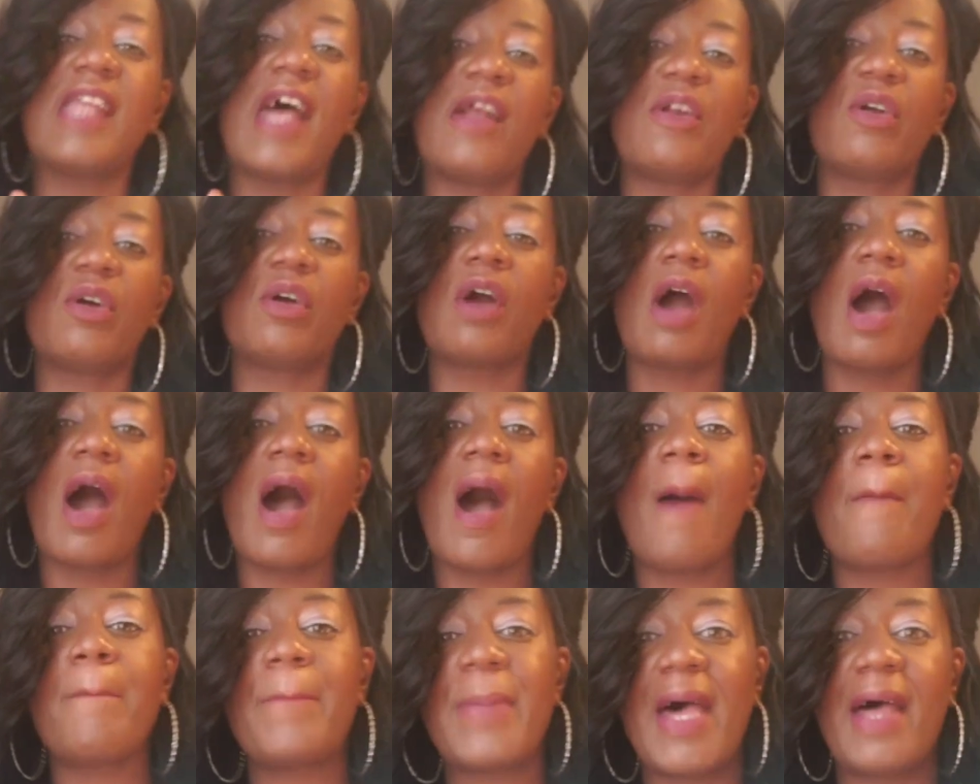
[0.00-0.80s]
that or
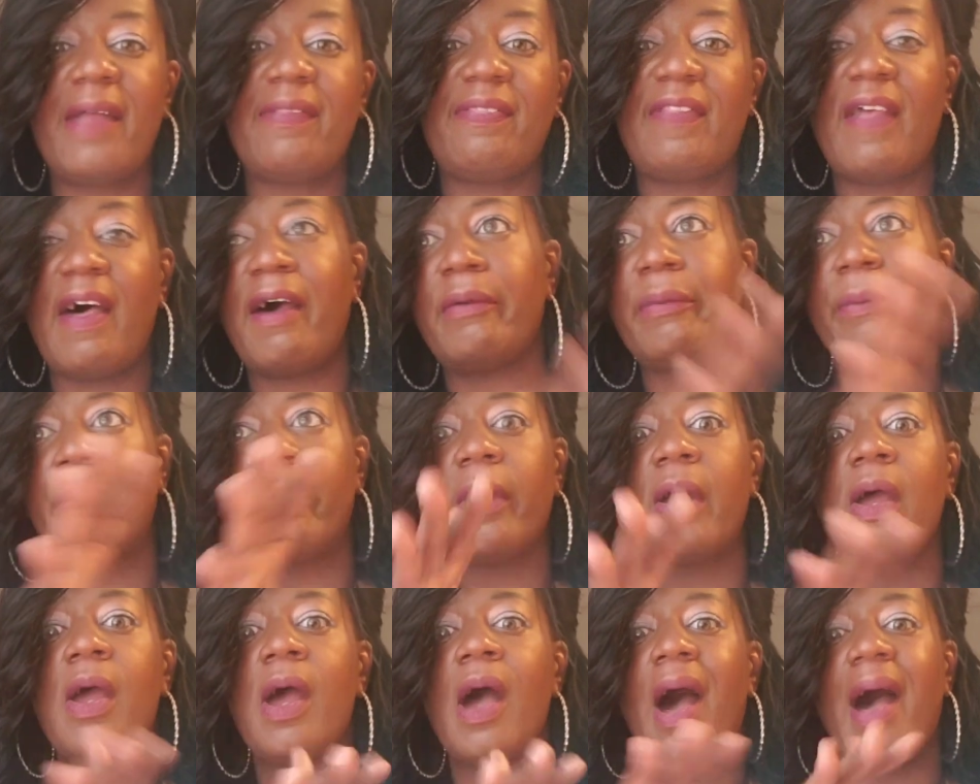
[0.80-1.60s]
combat that,
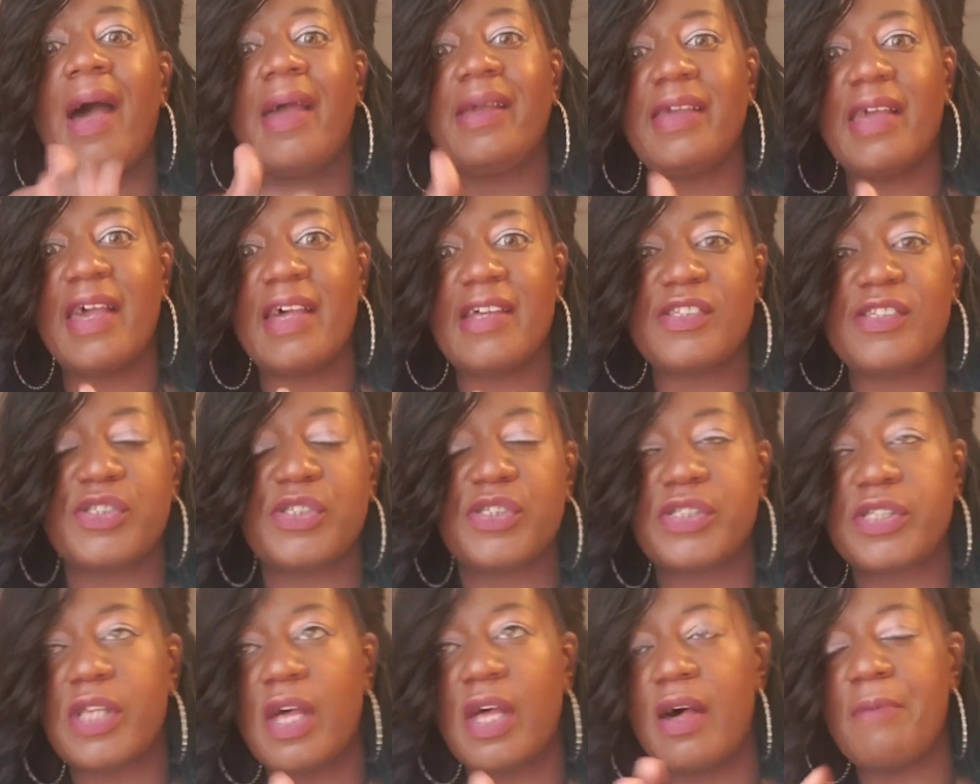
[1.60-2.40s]
or I
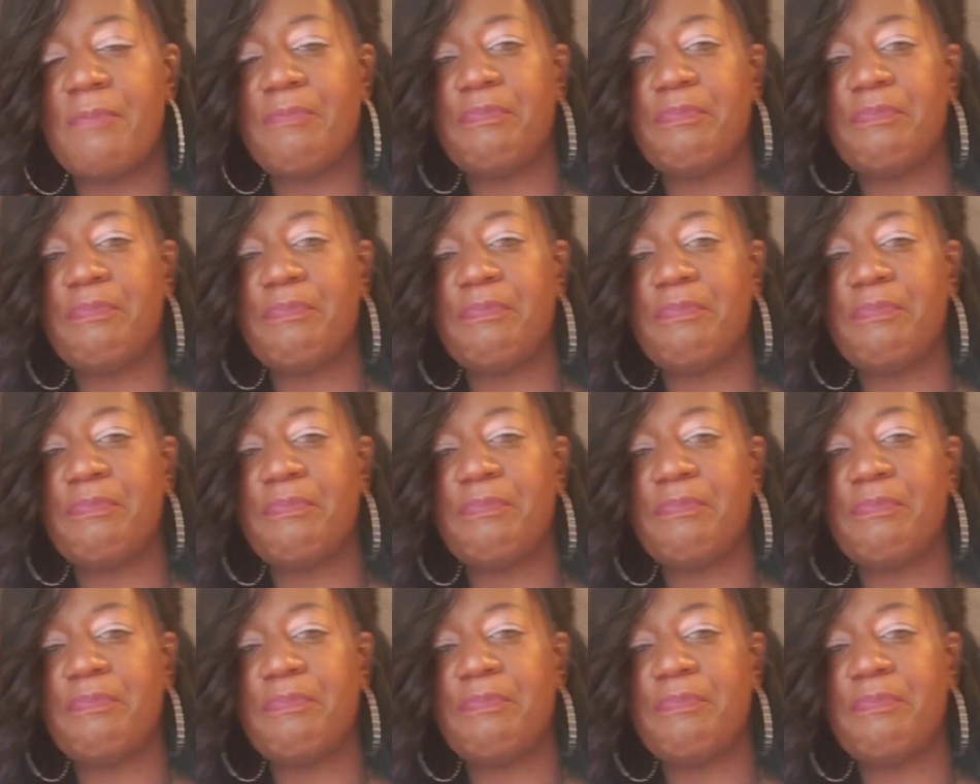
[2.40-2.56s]
guess